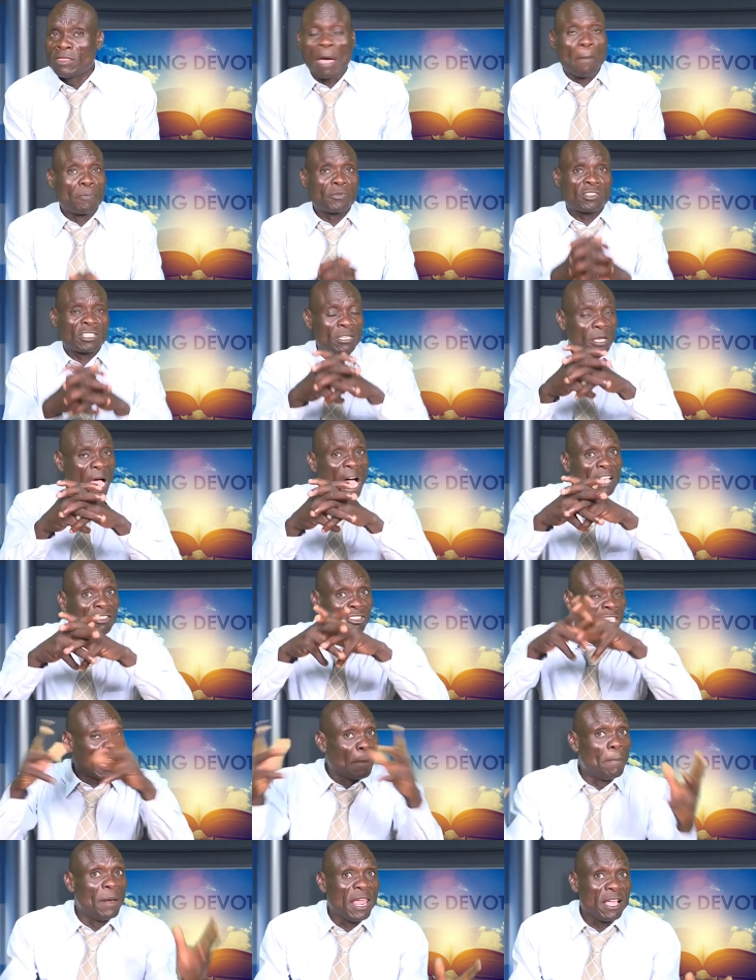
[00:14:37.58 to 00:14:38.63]
The,
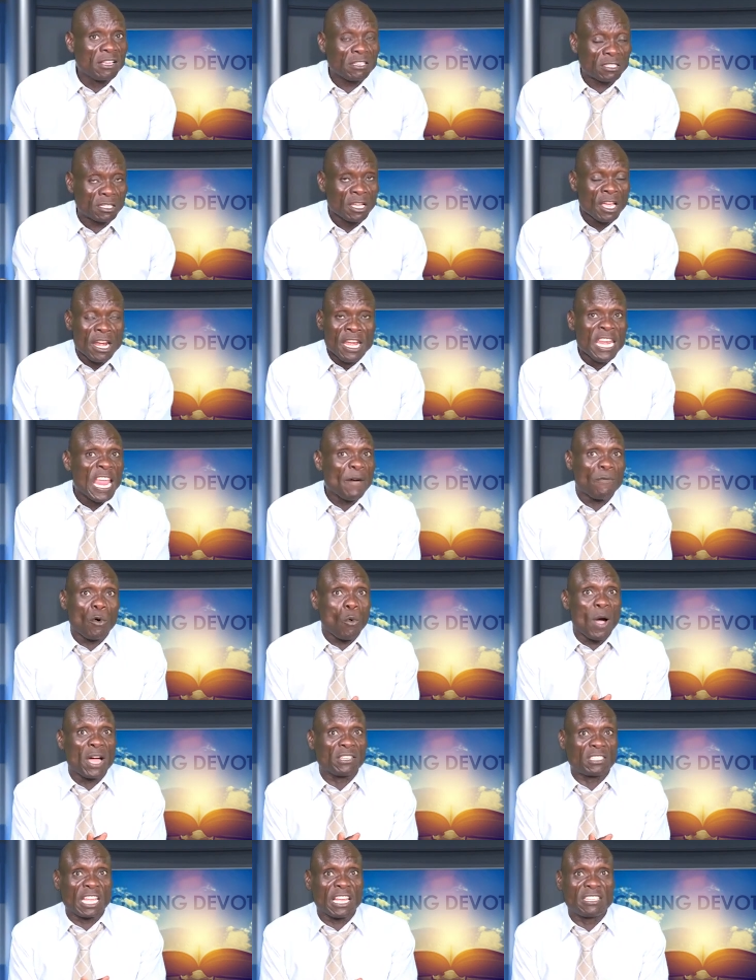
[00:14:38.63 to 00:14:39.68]
our siblings
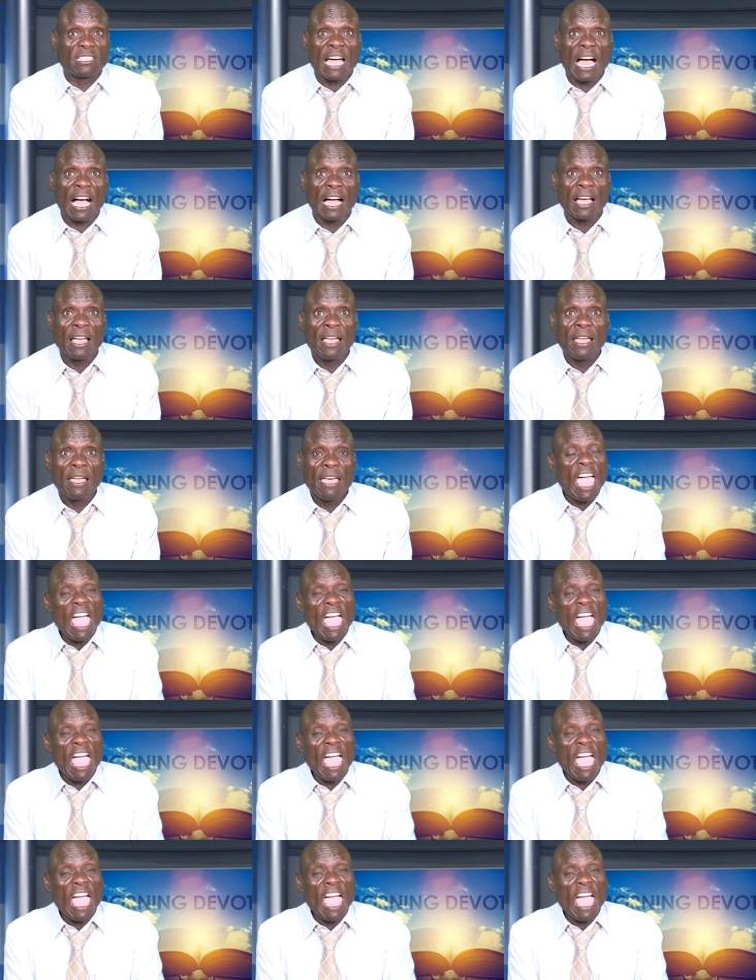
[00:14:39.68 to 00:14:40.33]
never wanted her.